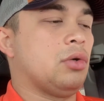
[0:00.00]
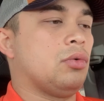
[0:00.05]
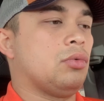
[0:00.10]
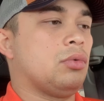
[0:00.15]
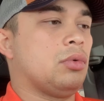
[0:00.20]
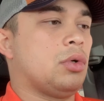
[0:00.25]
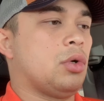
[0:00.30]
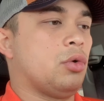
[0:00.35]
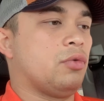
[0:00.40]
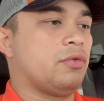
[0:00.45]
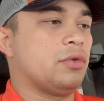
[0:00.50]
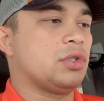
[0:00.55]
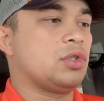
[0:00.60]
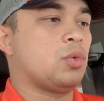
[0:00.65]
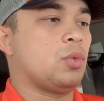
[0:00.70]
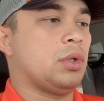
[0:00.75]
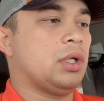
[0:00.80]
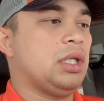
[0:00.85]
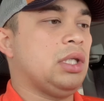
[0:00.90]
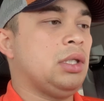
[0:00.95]
over
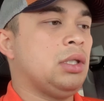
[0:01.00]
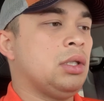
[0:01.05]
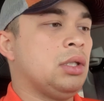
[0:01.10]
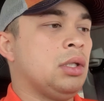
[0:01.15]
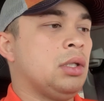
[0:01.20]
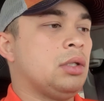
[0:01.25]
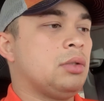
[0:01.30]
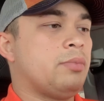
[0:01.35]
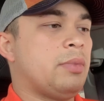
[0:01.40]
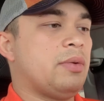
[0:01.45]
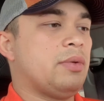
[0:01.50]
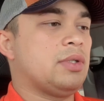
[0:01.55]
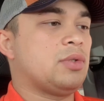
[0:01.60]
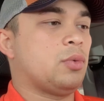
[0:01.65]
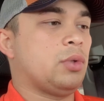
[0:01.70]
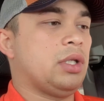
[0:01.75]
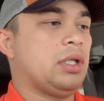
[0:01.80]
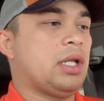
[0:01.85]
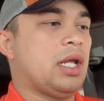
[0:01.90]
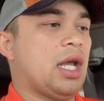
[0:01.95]
20, maybe
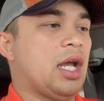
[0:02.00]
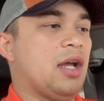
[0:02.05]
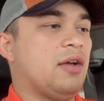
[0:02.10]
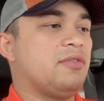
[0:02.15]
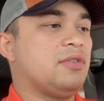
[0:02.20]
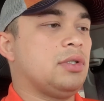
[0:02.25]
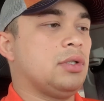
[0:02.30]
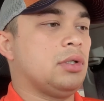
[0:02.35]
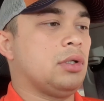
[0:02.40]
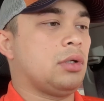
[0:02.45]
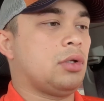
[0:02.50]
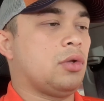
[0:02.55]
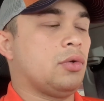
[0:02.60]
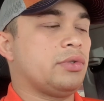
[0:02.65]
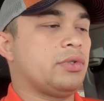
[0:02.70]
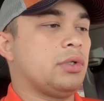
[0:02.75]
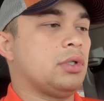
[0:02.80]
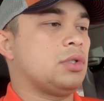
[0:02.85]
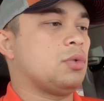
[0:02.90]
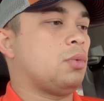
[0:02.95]
20 and a half,
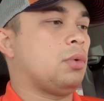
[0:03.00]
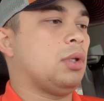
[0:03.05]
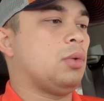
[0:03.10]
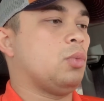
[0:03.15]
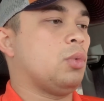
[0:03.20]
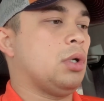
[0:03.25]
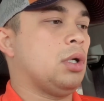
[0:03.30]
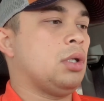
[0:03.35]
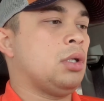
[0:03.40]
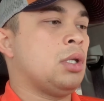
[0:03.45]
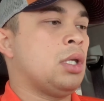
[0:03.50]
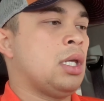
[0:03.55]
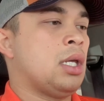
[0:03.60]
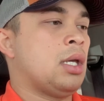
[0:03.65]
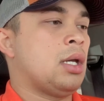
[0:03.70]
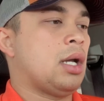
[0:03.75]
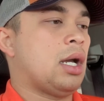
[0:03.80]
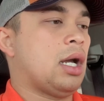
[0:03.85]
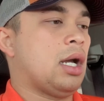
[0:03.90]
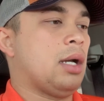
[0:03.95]
closer to 21.
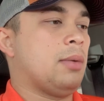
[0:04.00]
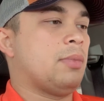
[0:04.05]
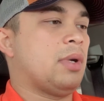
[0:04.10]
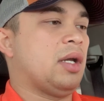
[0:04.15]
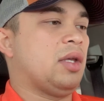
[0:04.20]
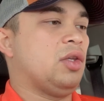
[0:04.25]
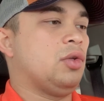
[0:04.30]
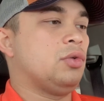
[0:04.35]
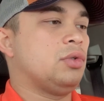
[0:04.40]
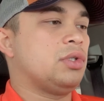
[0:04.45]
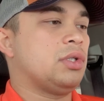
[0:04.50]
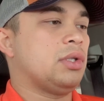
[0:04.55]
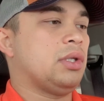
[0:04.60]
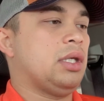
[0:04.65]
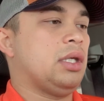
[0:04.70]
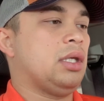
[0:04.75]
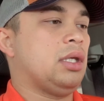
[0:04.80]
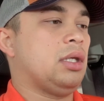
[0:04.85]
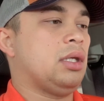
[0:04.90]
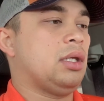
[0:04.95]
I
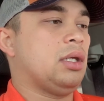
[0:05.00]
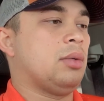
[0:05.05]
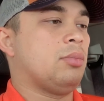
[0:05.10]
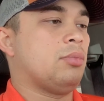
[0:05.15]
usually am